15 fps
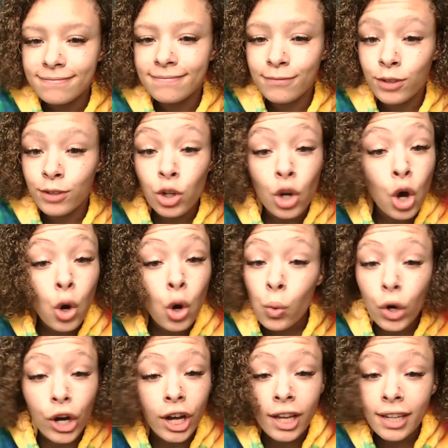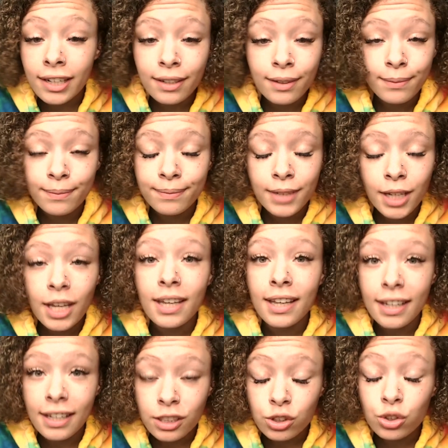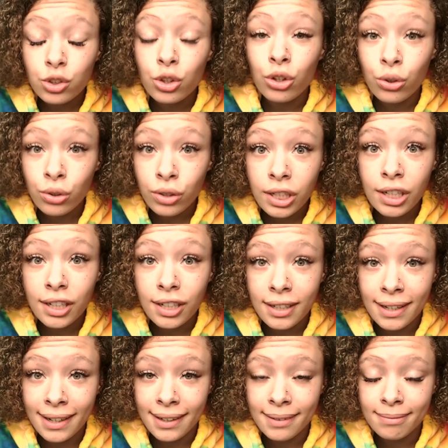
No one is too good